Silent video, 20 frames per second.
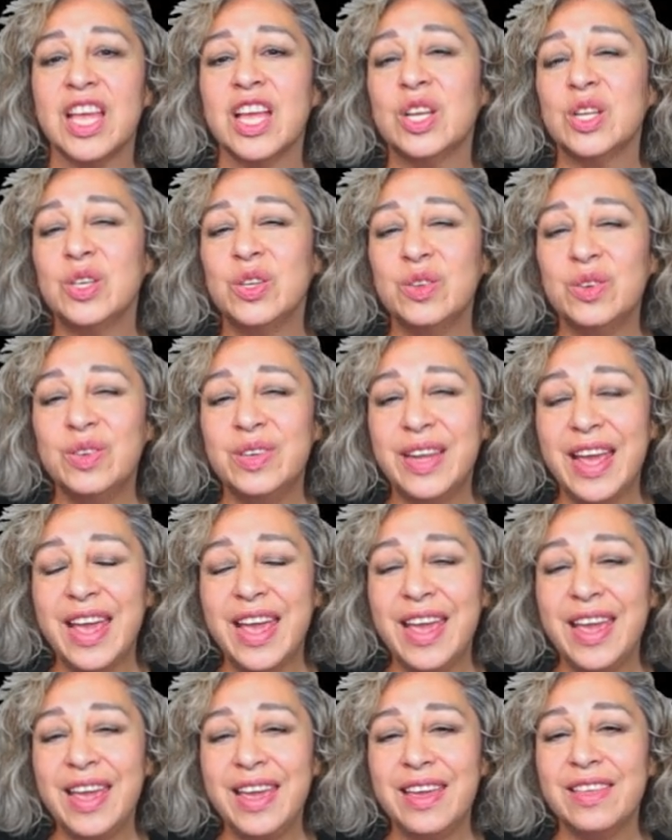
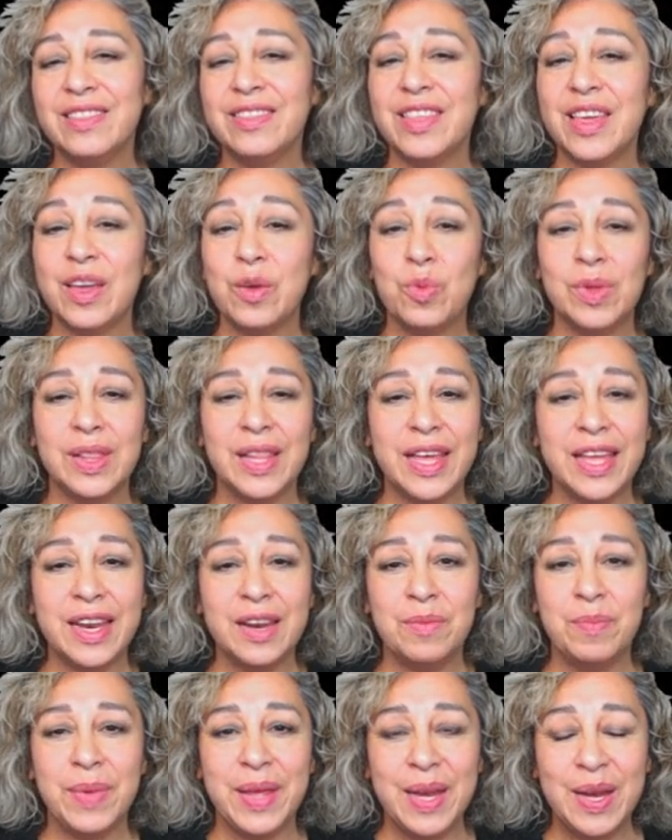Today they will let
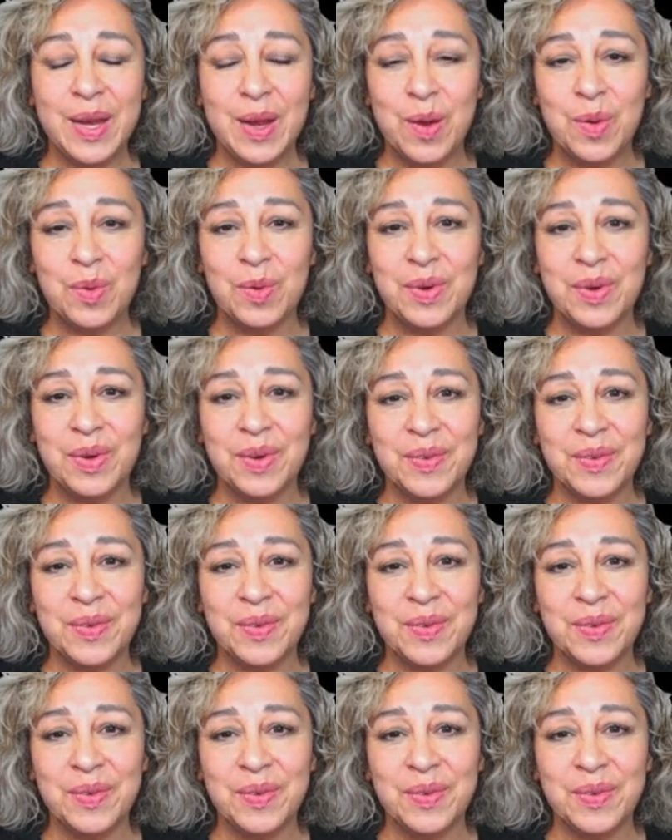it be known.